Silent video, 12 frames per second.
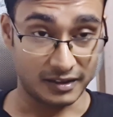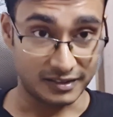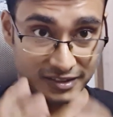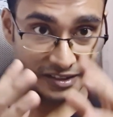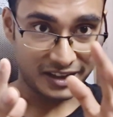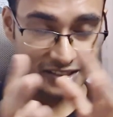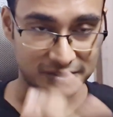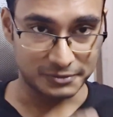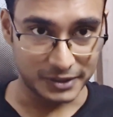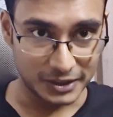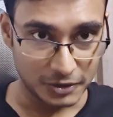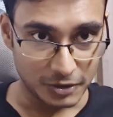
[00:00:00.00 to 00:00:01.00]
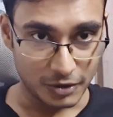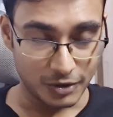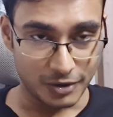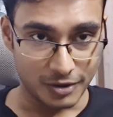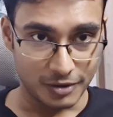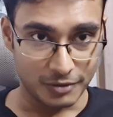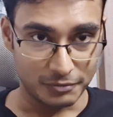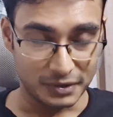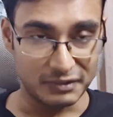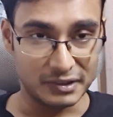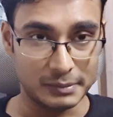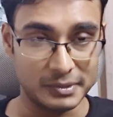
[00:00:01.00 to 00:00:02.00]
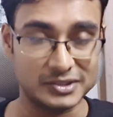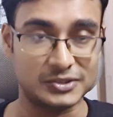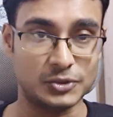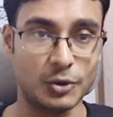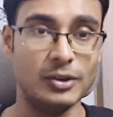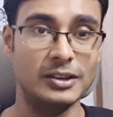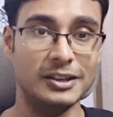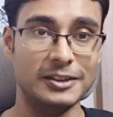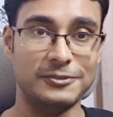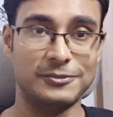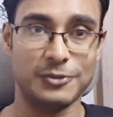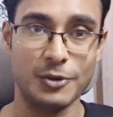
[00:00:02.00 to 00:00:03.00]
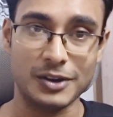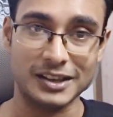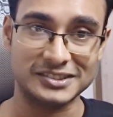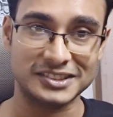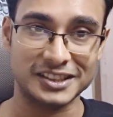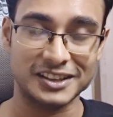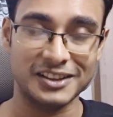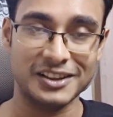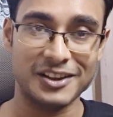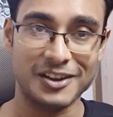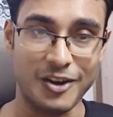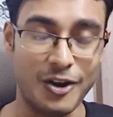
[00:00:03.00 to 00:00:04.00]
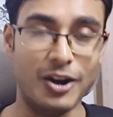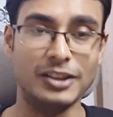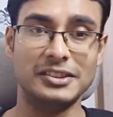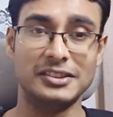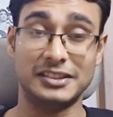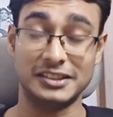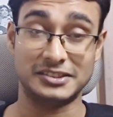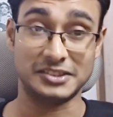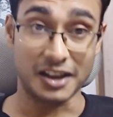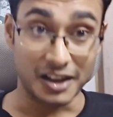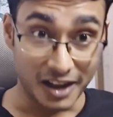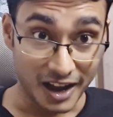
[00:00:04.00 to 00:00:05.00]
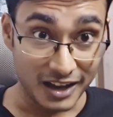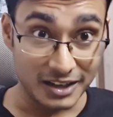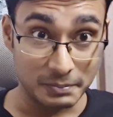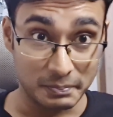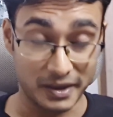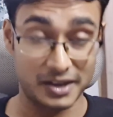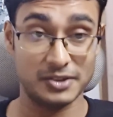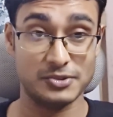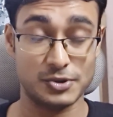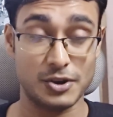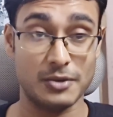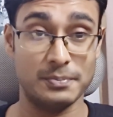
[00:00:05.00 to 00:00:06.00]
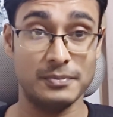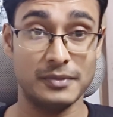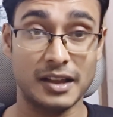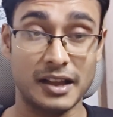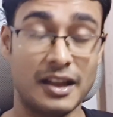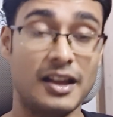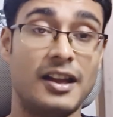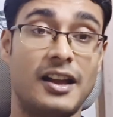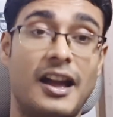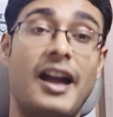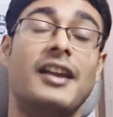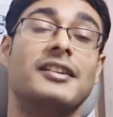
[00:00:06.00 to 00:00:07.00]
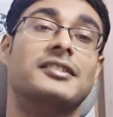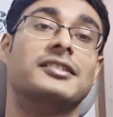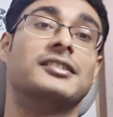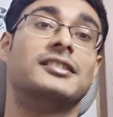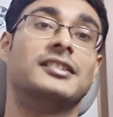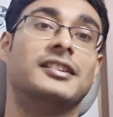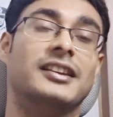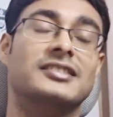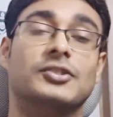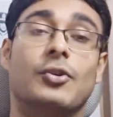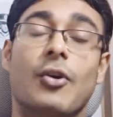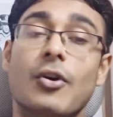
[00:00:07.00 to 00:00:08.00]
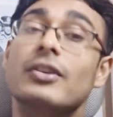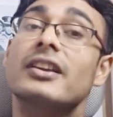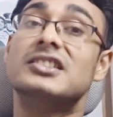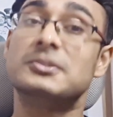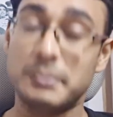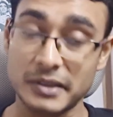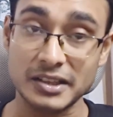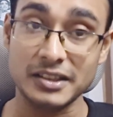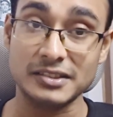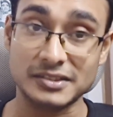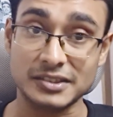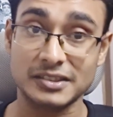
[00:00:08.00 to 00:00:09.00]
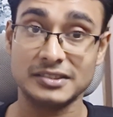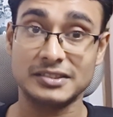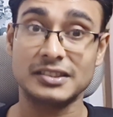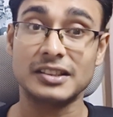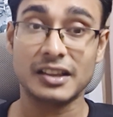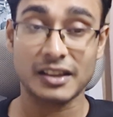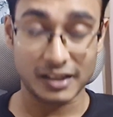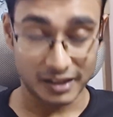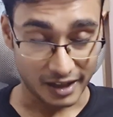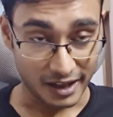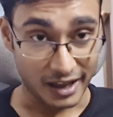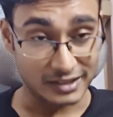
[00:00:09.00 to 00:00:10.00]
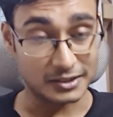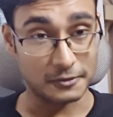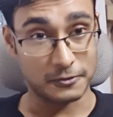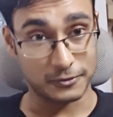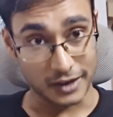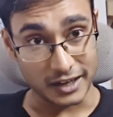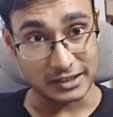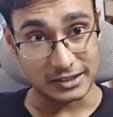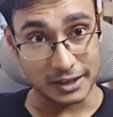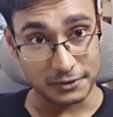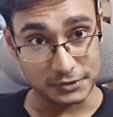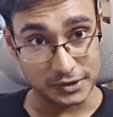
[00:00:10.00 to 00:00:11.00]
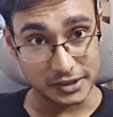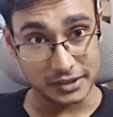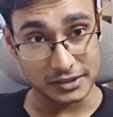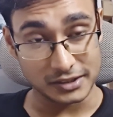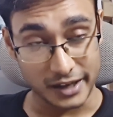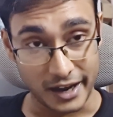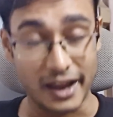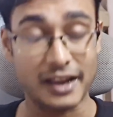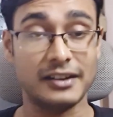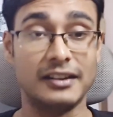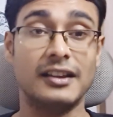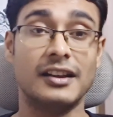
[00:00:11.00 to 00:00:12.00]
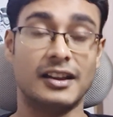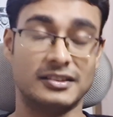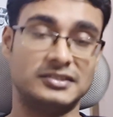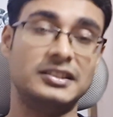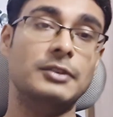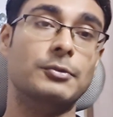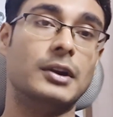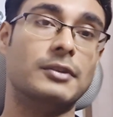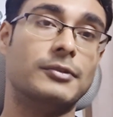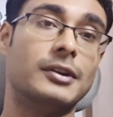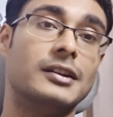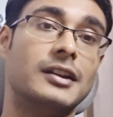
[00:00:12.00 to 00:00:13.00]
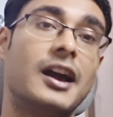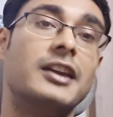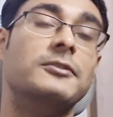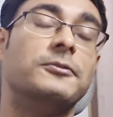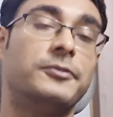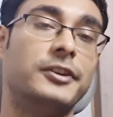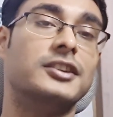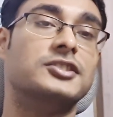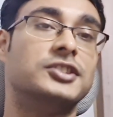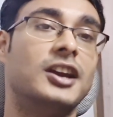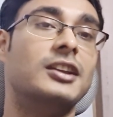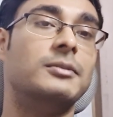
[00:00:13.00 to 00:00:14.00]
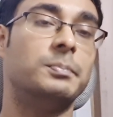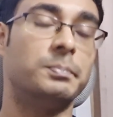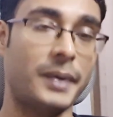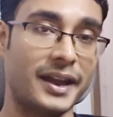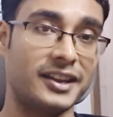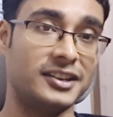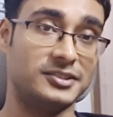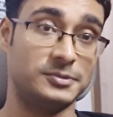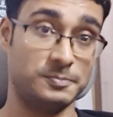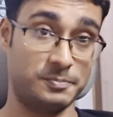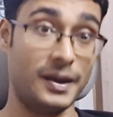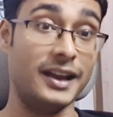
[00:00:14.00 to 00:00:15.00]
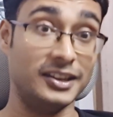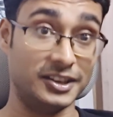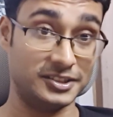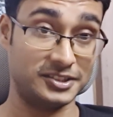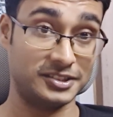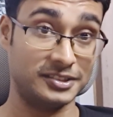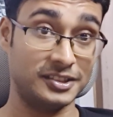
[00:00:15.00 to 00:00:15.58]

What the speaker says: In the next video, we will be solely focusing on the Tangail paradrop and his own experiences as a flight lieutenant and a C-119 Fairchild Packet pilot